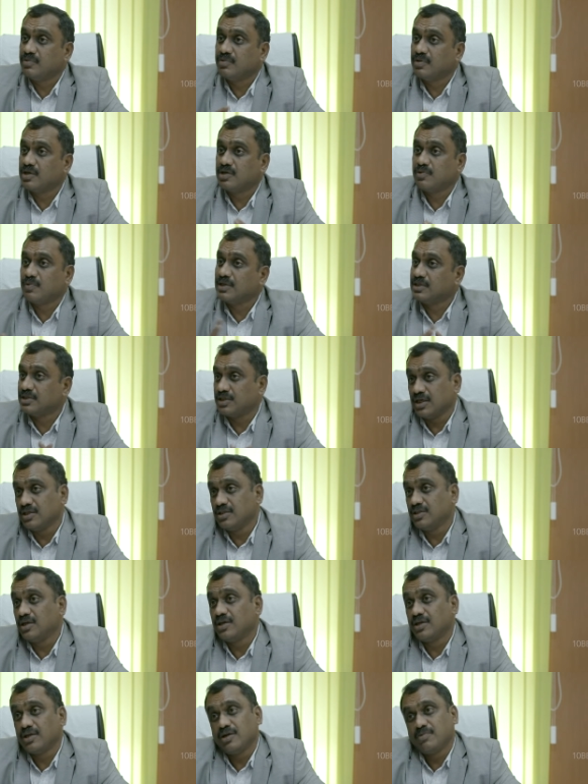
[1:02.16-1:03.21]
it will
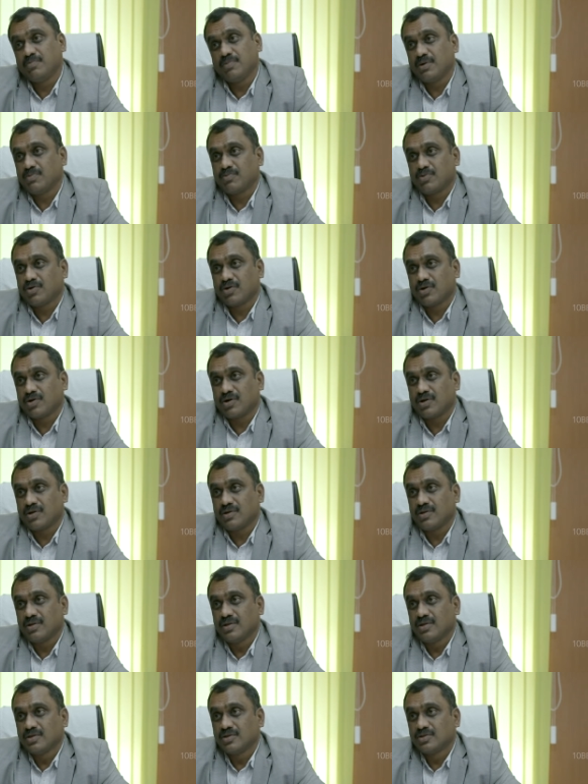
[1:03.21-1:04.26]
change the treatment protocol.
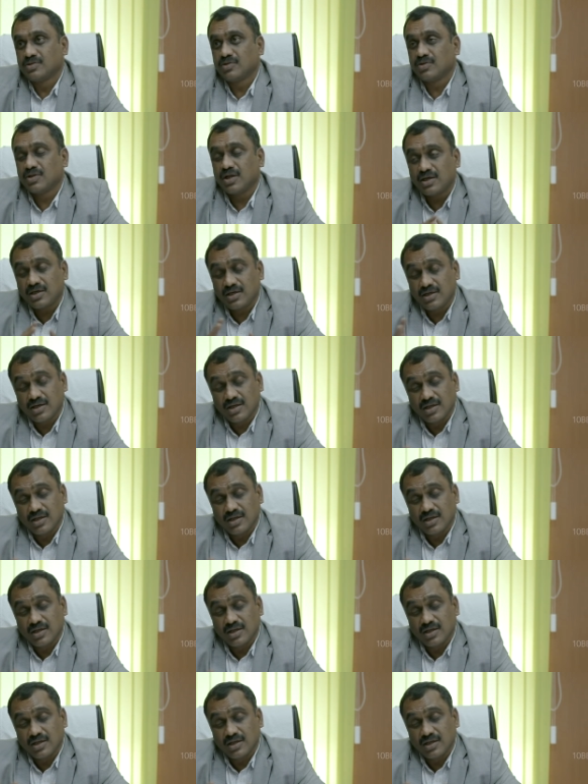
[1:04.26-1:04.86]
So that